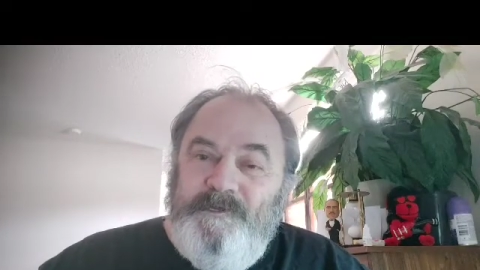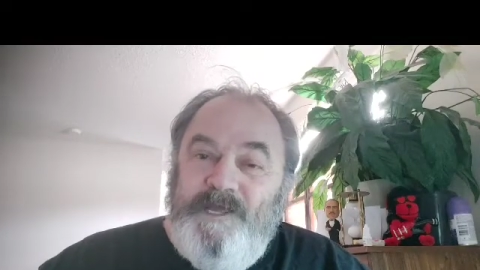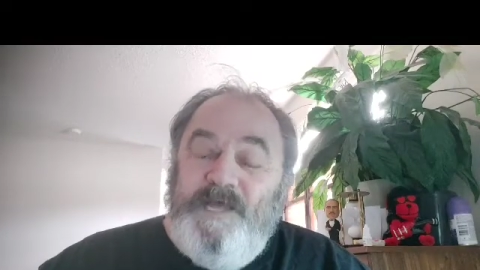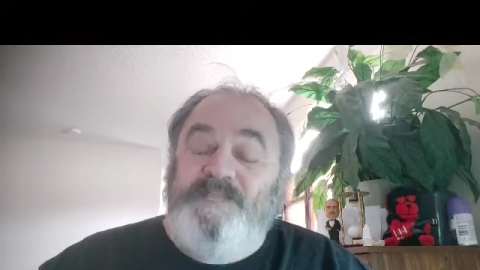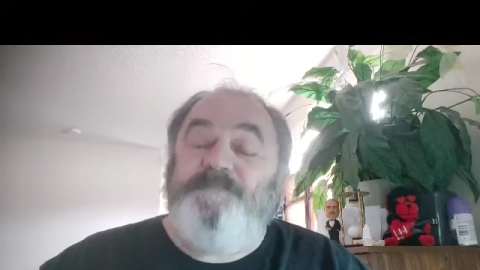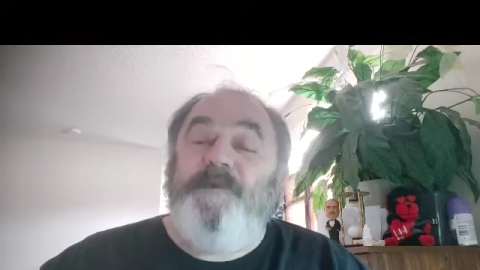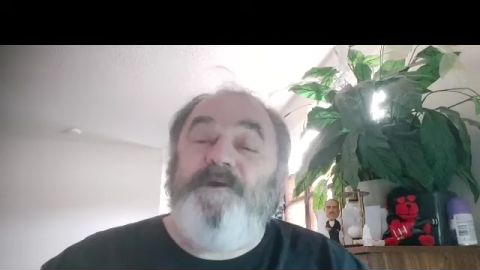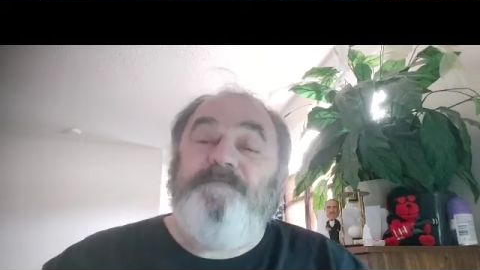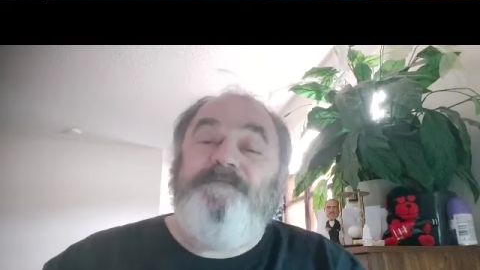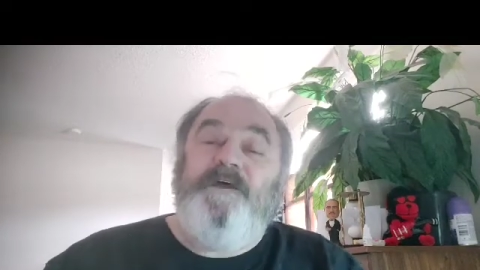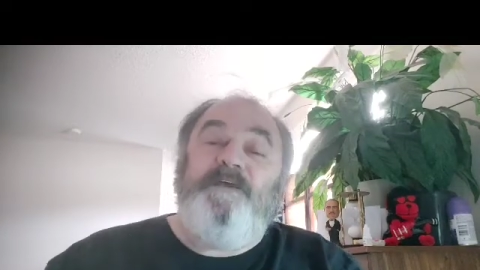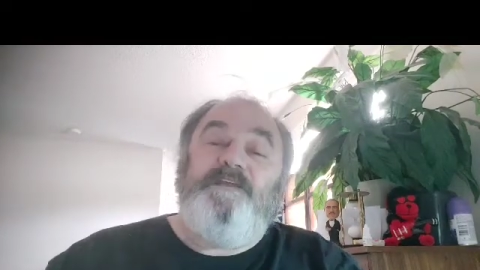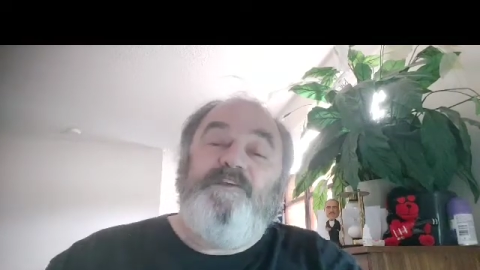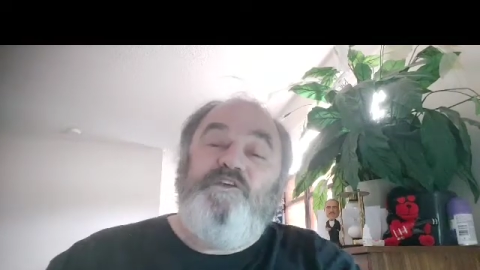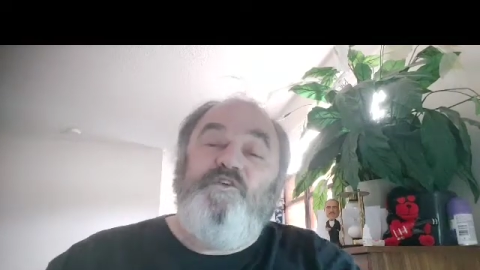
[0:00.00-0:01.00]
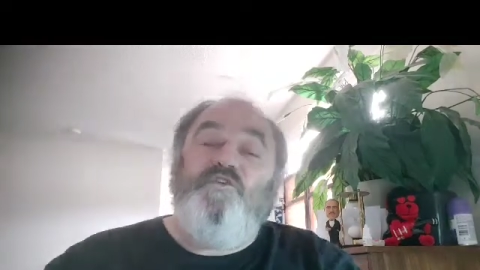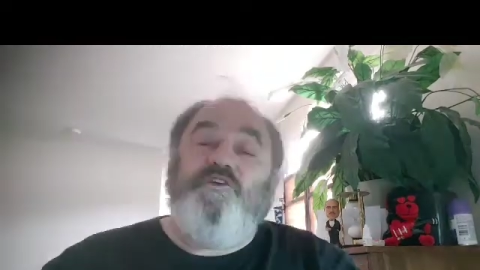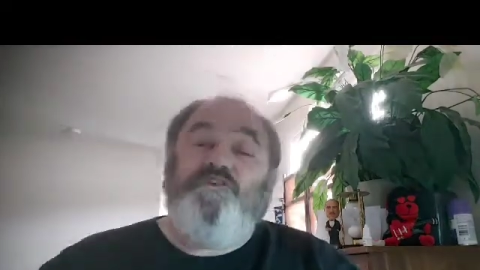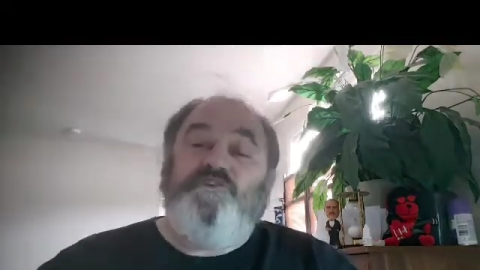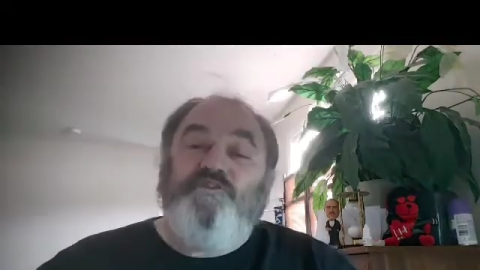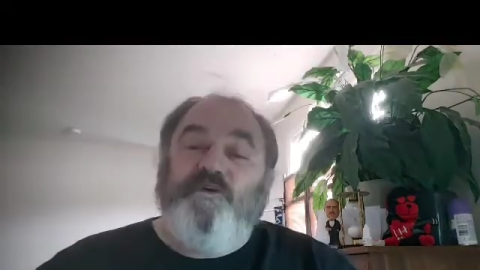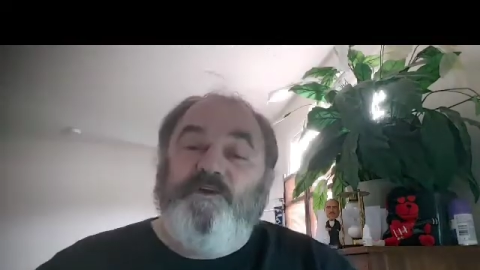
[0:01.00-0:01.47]
As a matter of fact, you
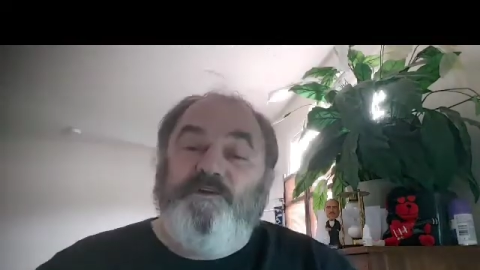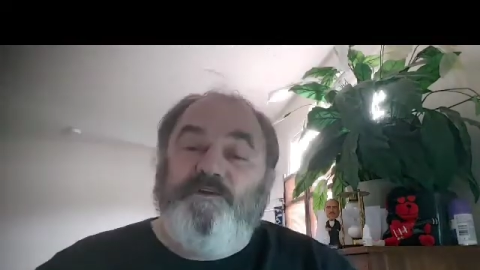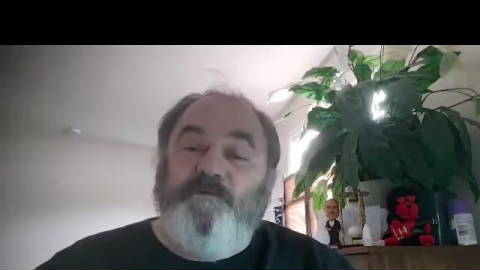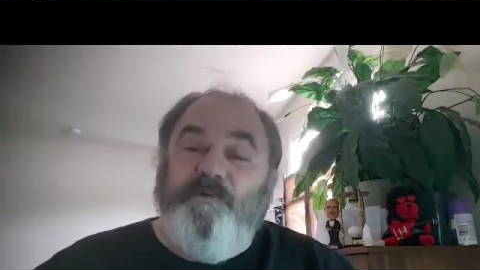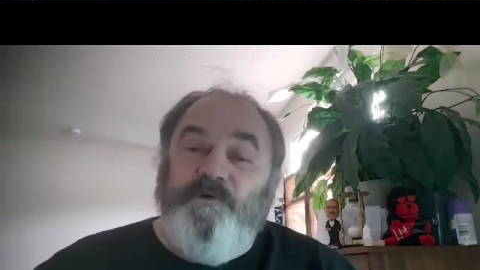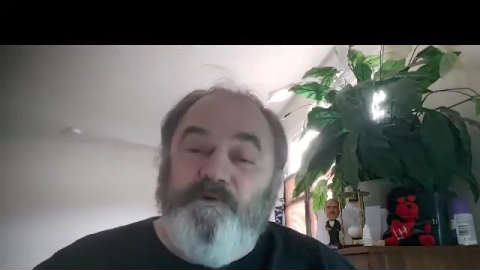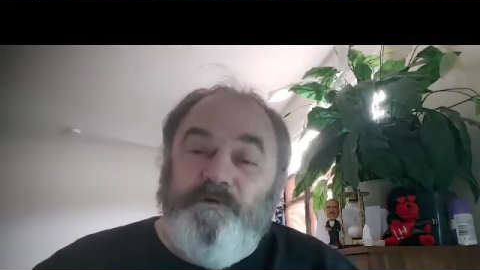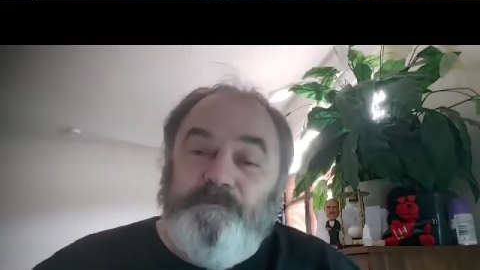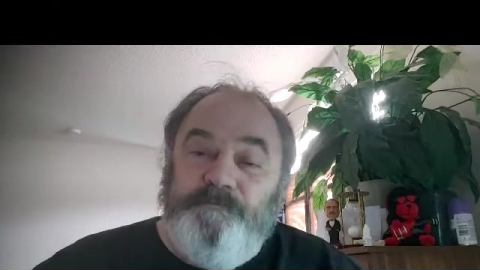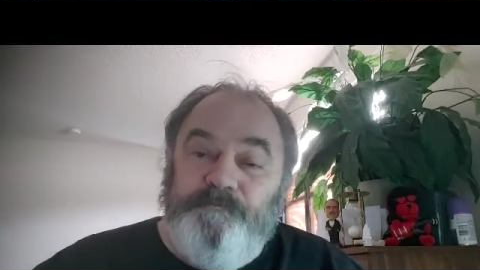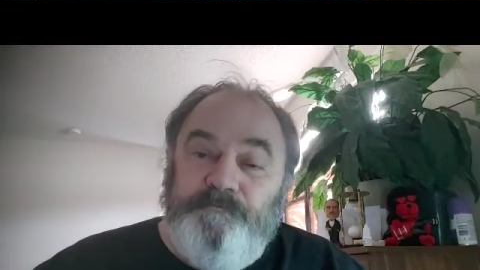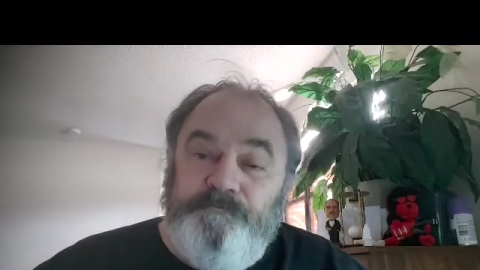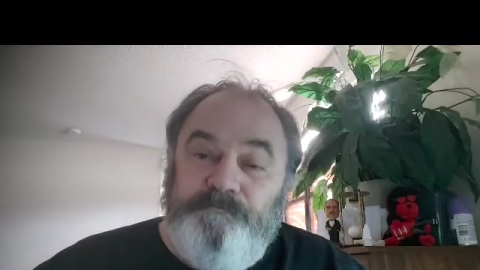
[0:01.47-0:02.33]
can join tomorrow,